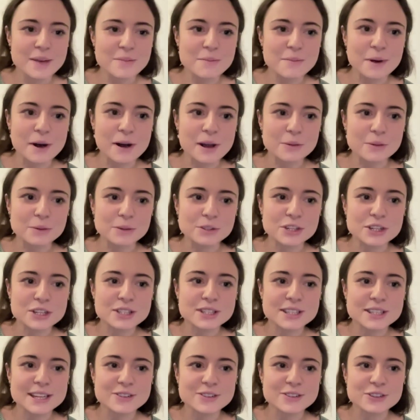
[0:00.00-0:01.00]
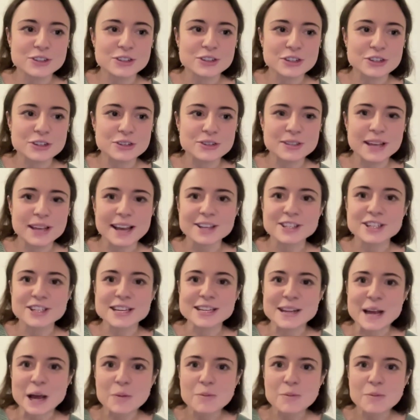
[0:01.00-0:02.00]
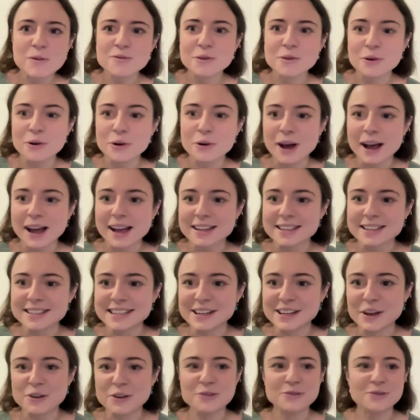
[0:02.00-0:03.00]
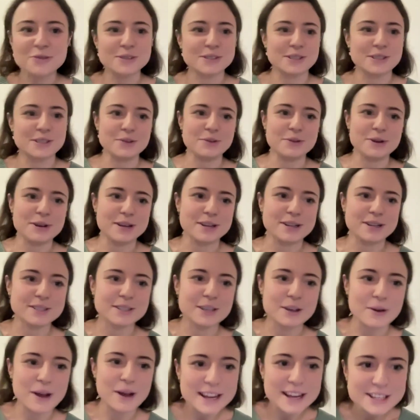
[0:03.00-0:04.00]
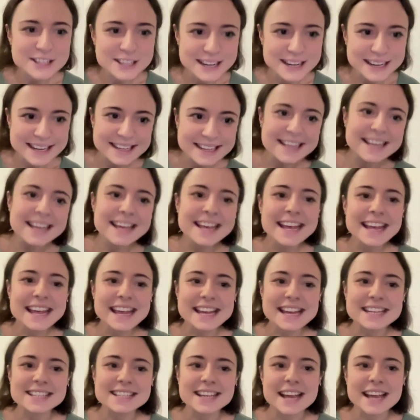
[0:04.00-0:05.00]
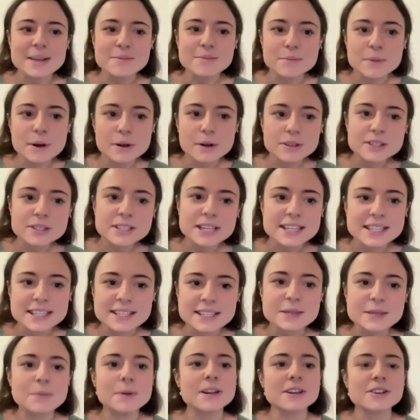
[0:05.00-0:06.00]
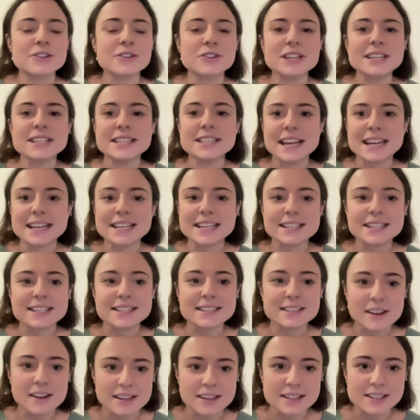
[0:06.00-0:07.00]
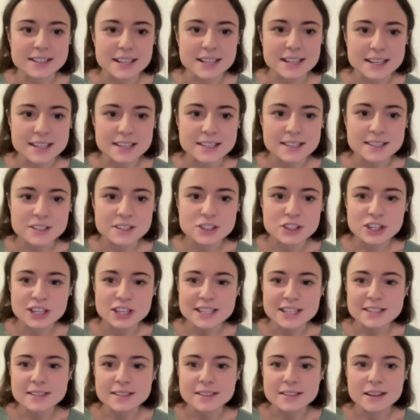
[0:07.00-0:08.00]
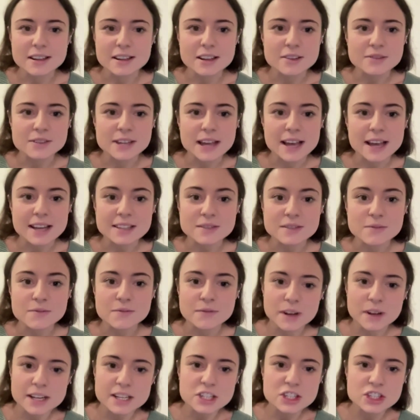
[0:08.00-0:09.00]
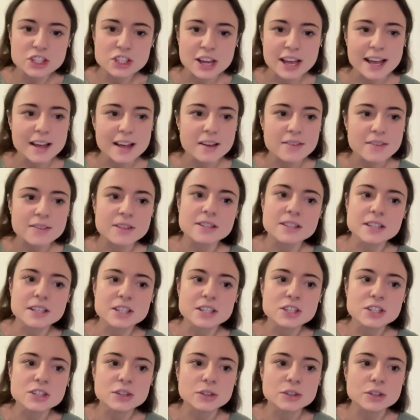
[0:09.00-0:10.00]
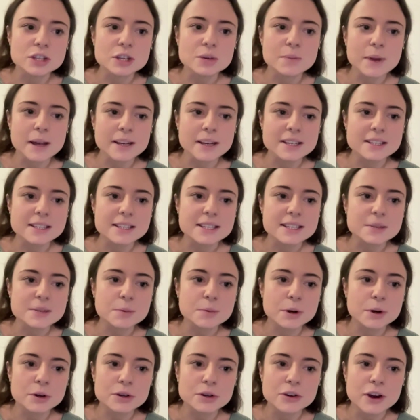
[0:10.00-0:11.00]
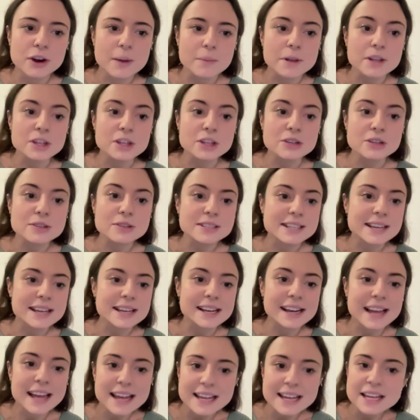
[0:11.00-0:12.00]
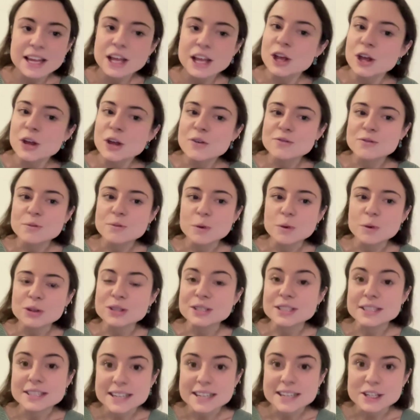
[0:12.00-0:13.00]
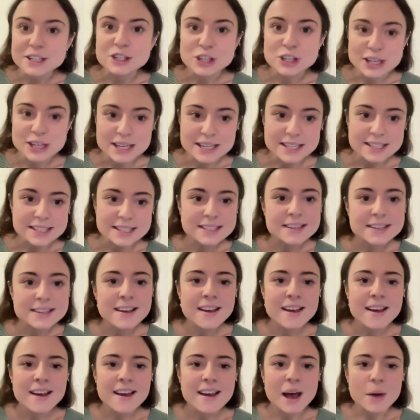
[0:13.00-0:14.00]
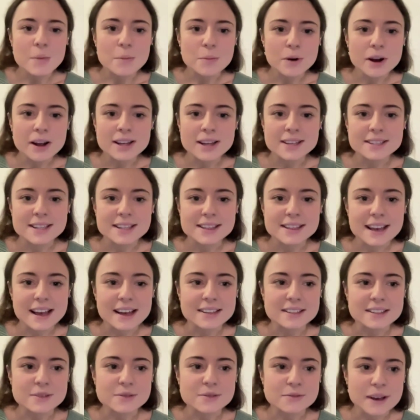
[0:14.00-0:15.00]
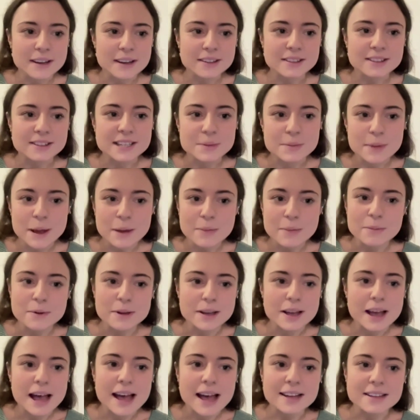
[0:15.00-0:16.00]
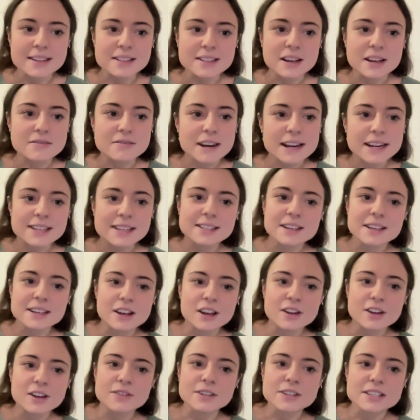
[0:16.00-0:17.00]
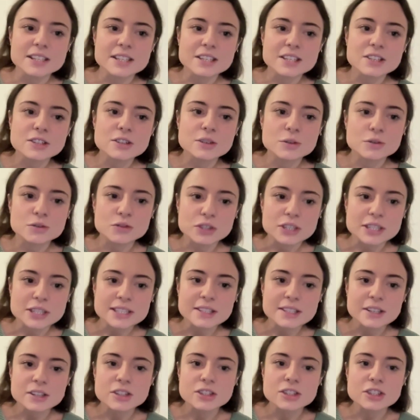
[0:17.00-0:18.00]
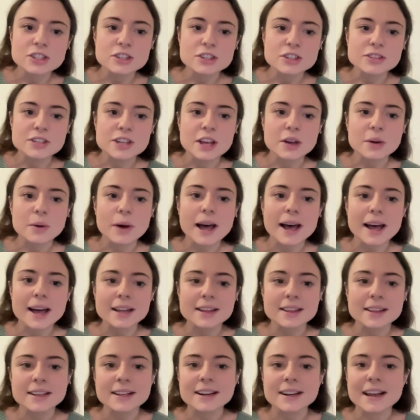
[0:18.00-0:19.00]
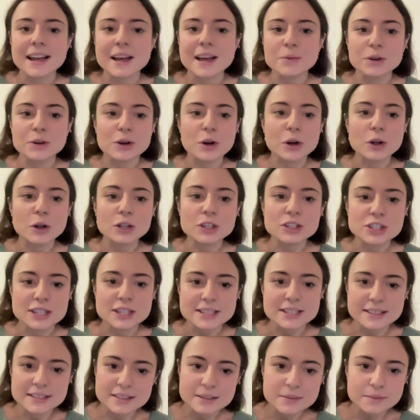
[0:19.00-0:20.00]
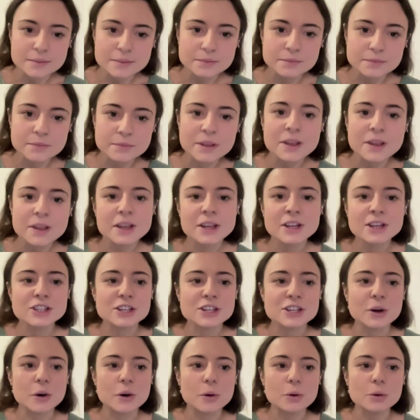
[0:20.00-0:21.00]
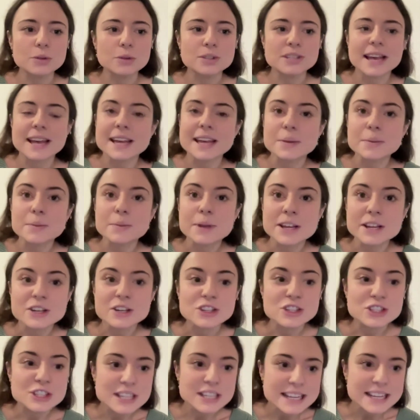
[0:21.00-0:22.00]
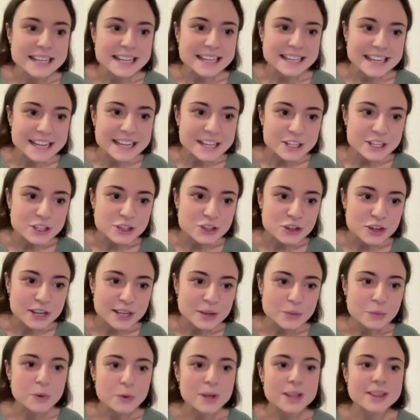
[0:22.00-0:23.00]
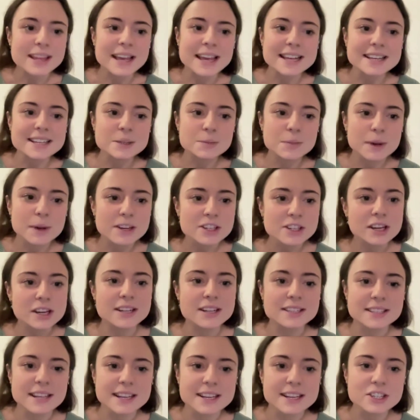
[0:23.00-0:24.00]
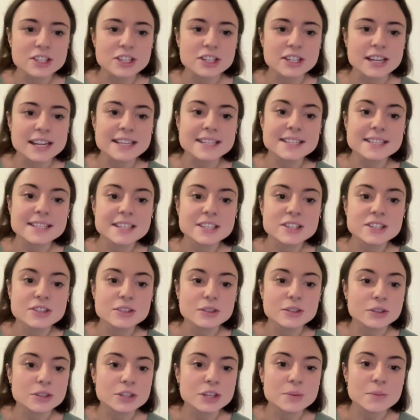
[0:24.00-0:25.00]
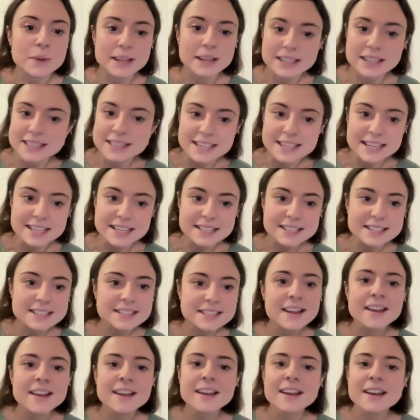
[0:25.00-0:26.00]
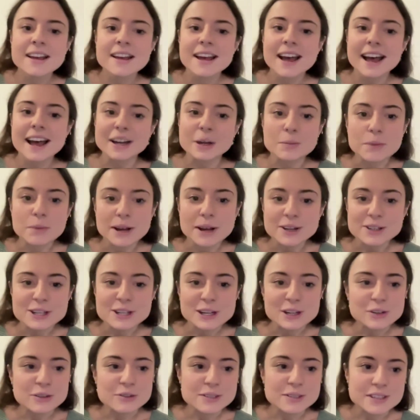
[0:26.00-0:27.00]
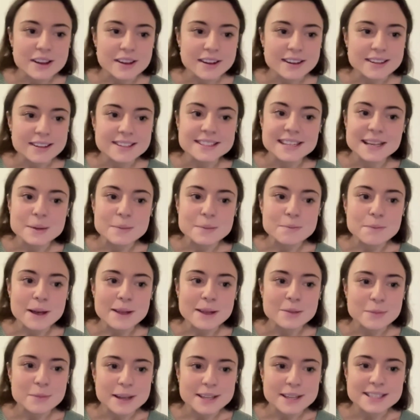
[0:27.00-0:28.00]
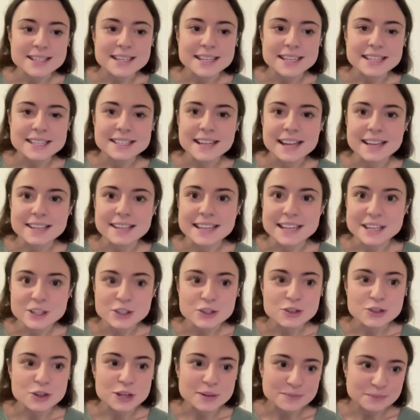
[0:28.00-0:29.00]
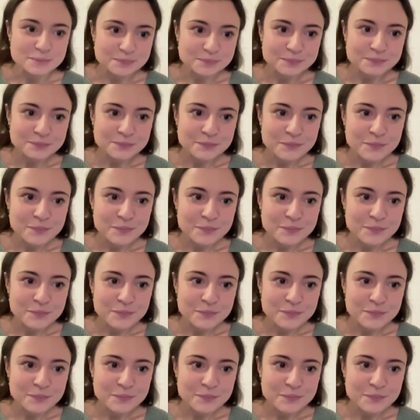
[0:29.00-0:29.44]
But I will just introduce Ashley now before handing over to her. So Ashley is a multidisciplinary data scientist. She served as vice chair of the Digital Humanities program at UCLA for more than 6 years, and prior to that as a faculty member and director of the Digital Research Studio at the Claremont Colleges. She holds a PhD in history with a specialization in digital humanities and a Bachelor of Science in mathematics and history.